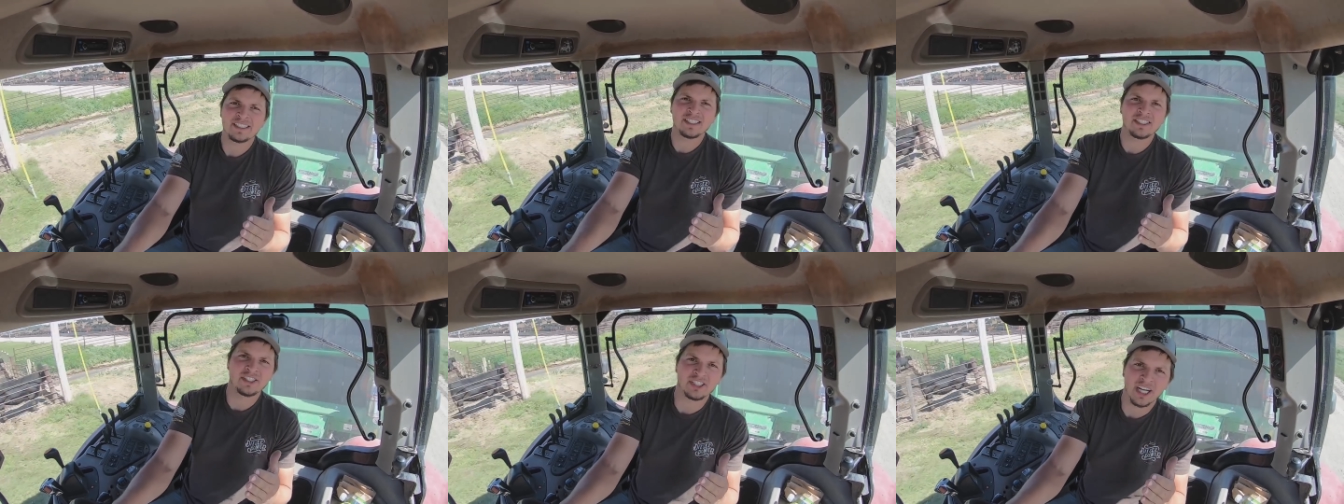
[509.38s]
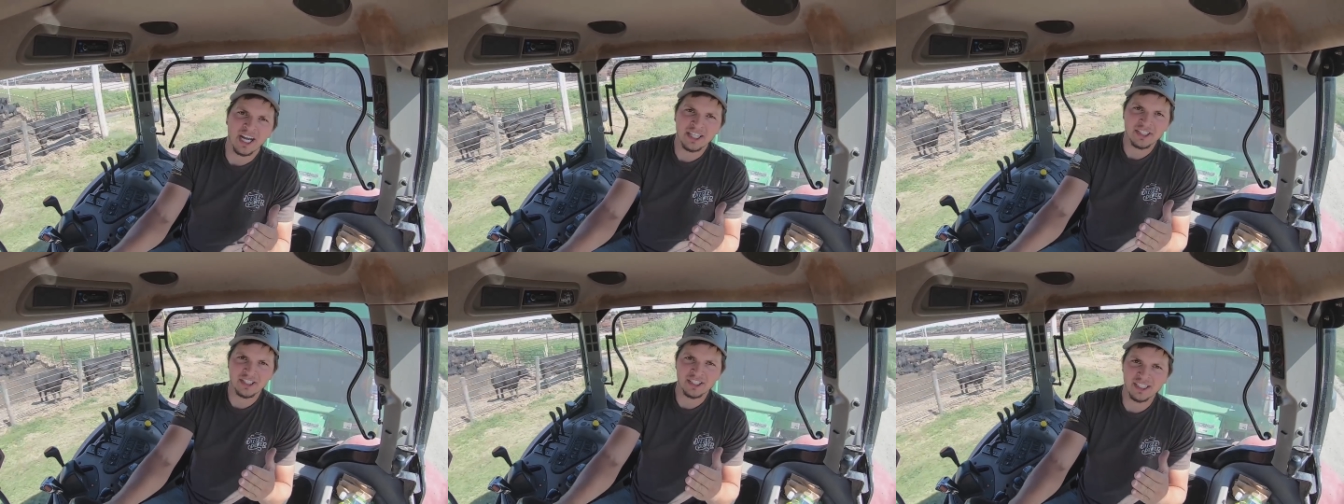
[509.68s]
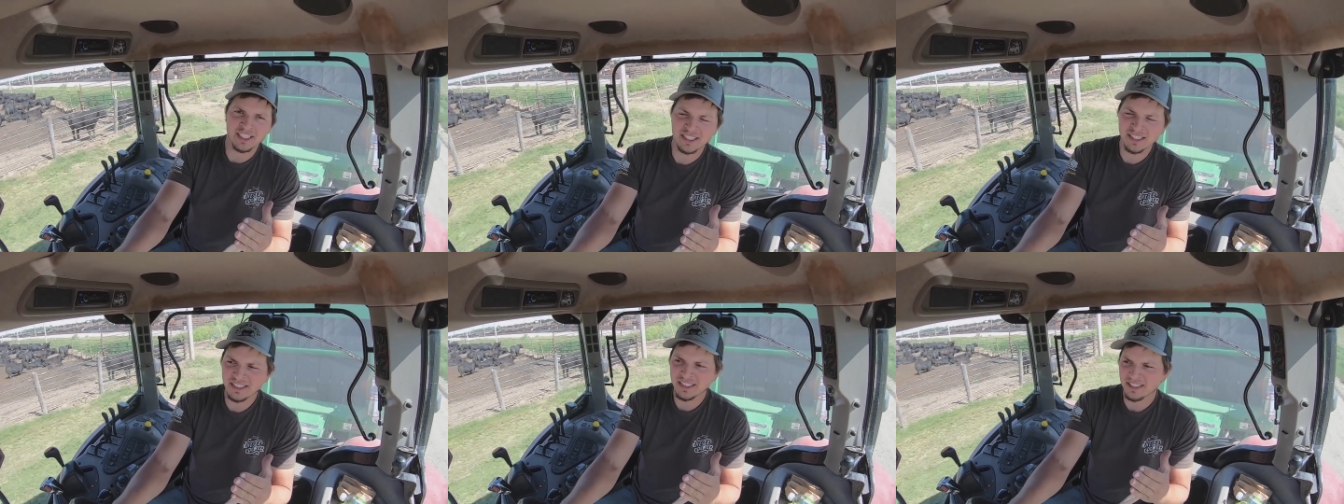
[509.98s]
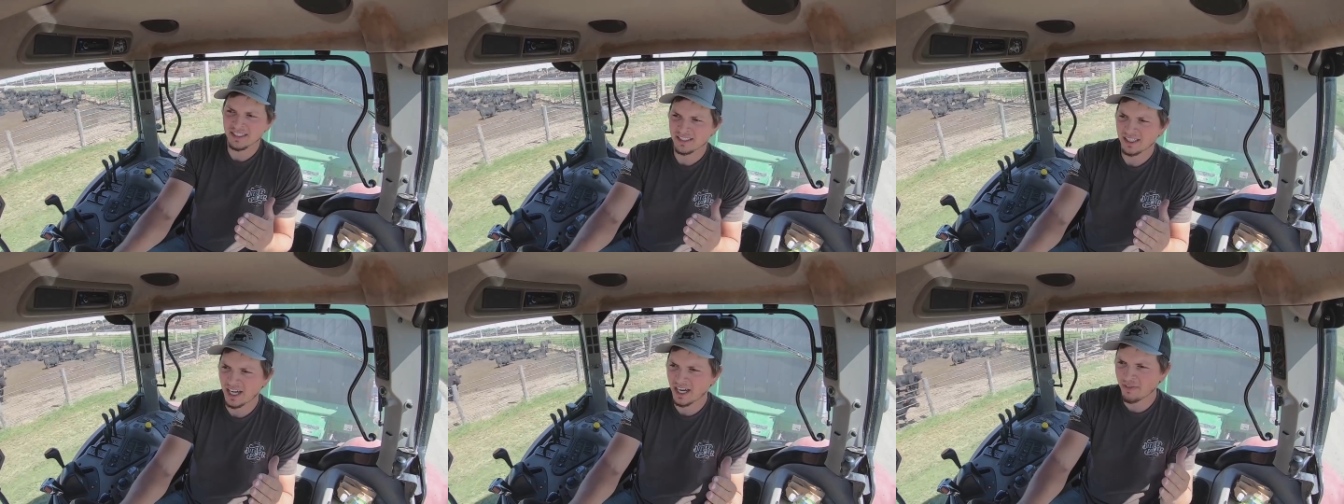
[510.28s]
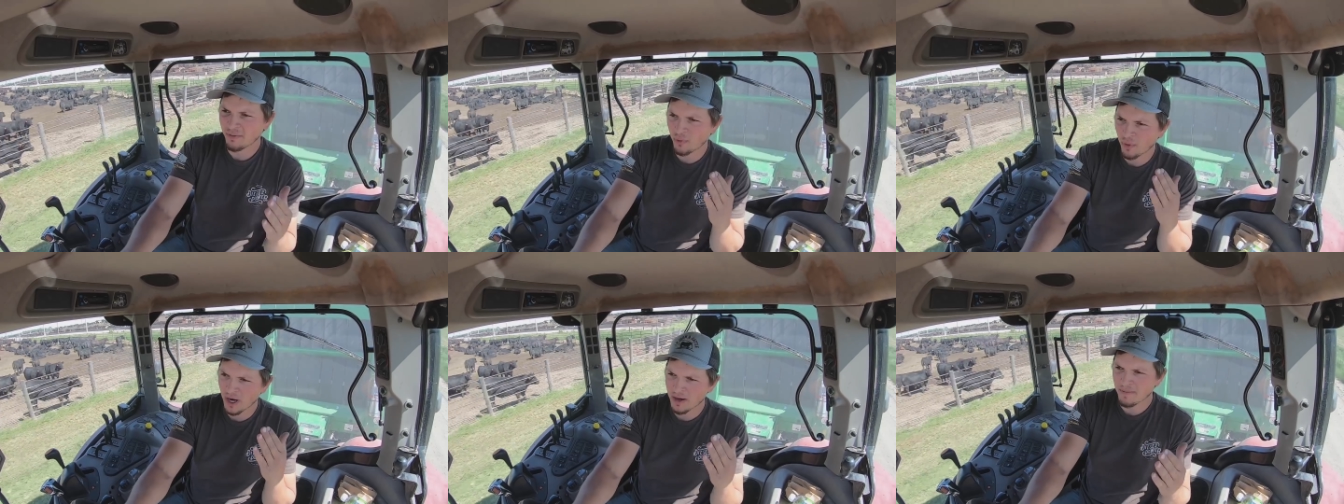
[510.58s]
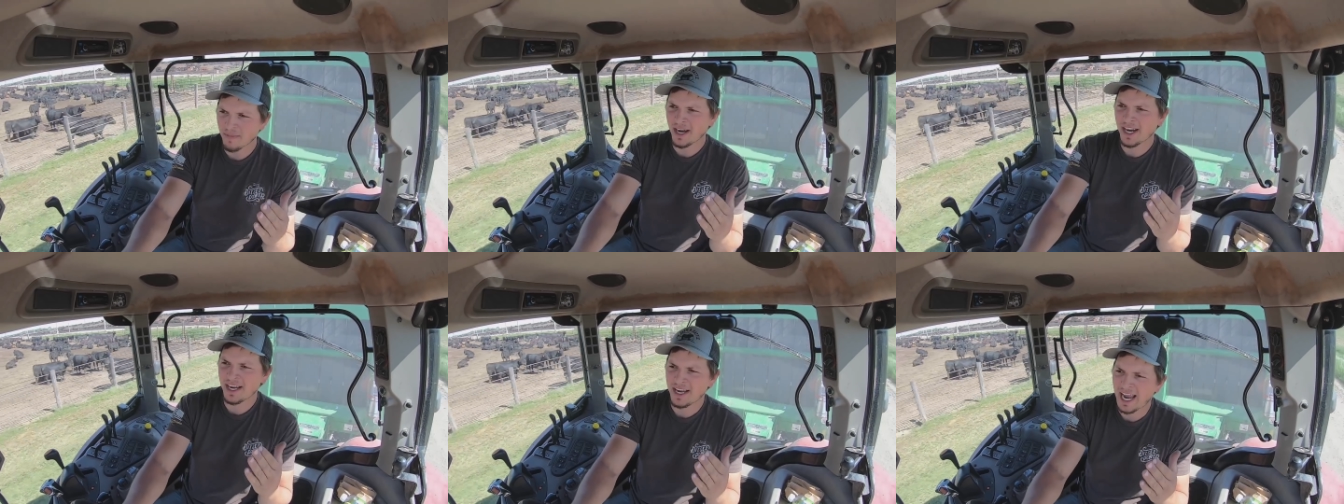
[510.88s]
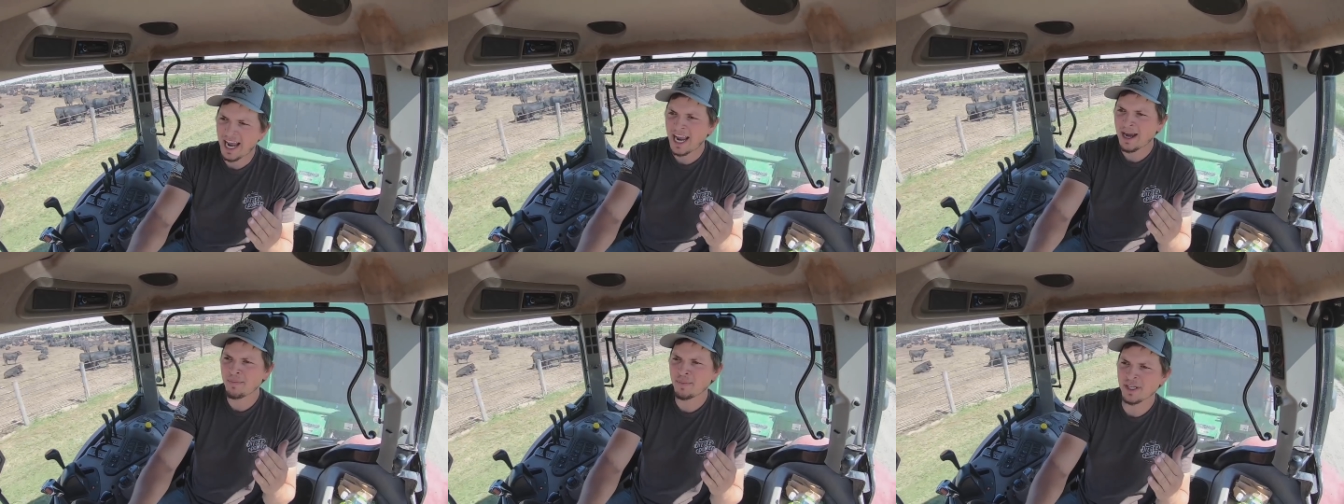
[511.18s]
suggestions of what might
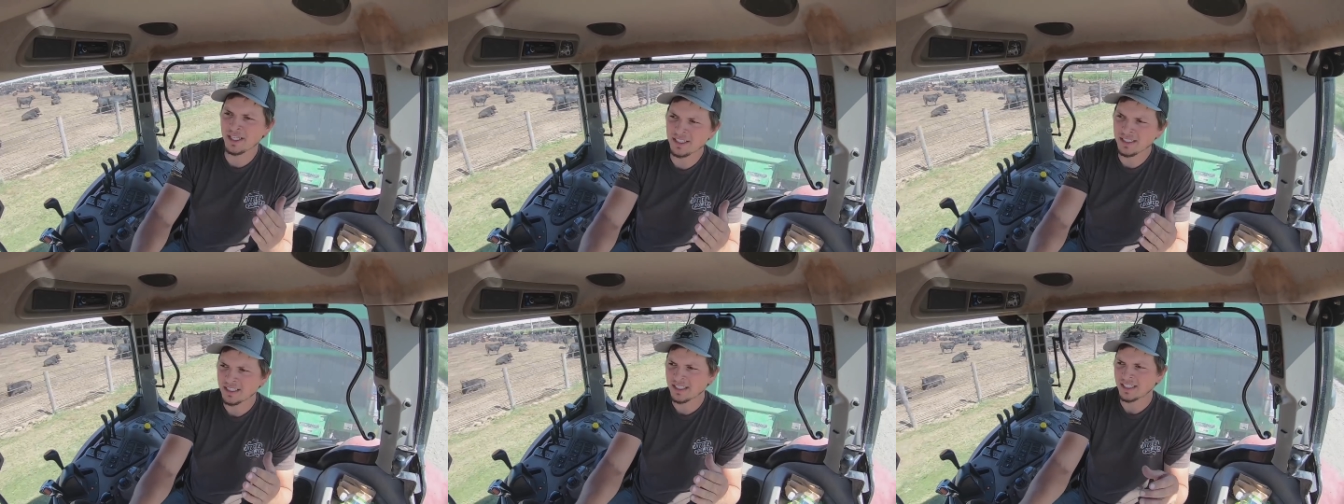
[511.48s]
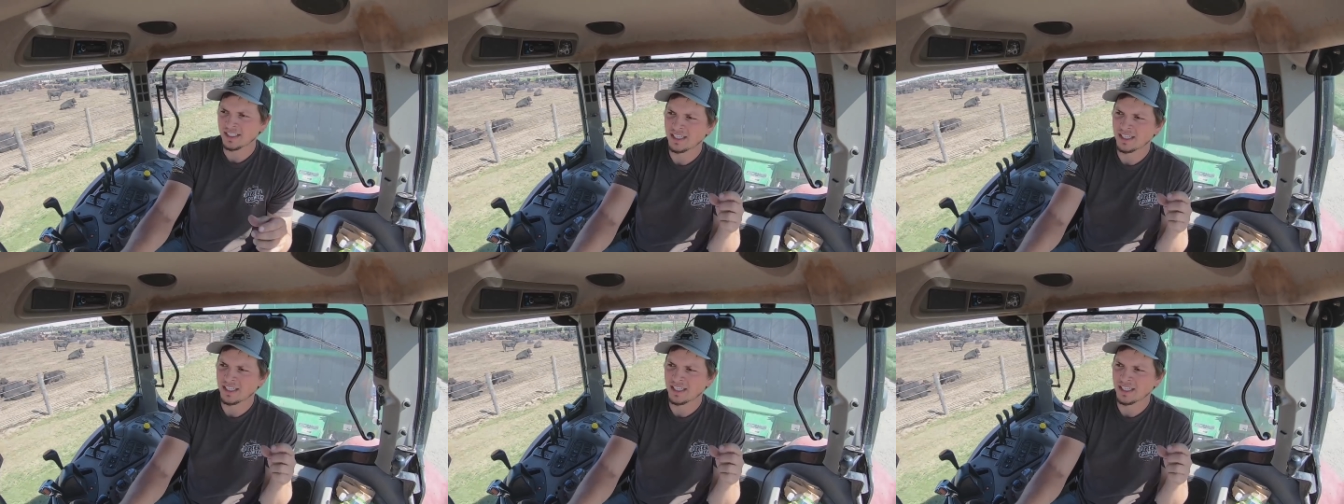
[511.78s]
happen,